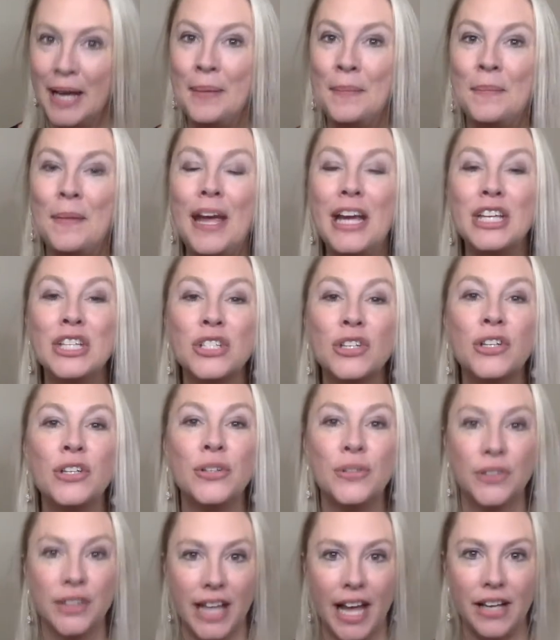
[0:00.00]
make sure
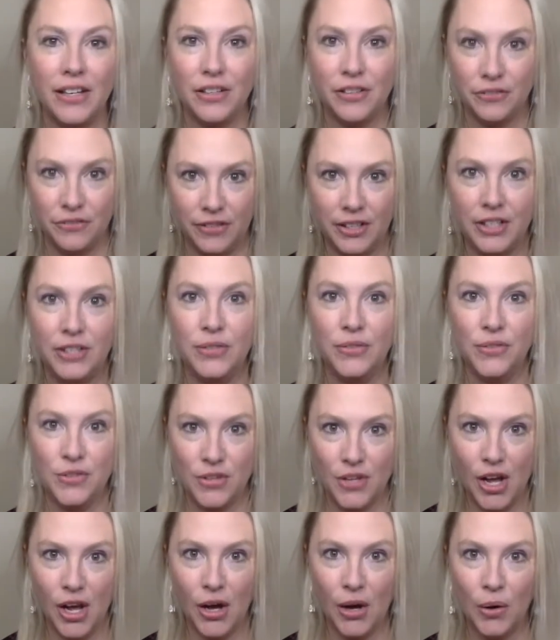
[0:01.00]
you let your venue
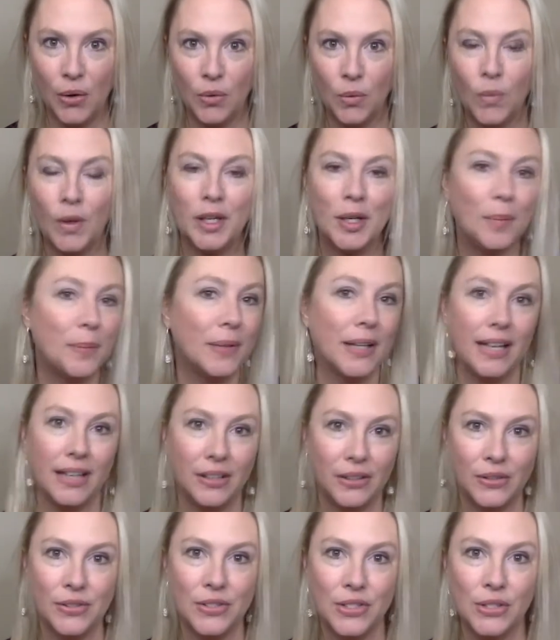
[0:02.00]
know what you're
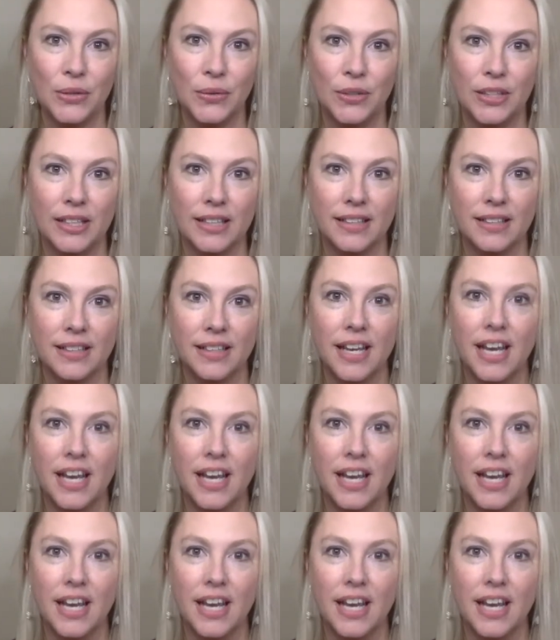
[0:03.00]
planning on doing.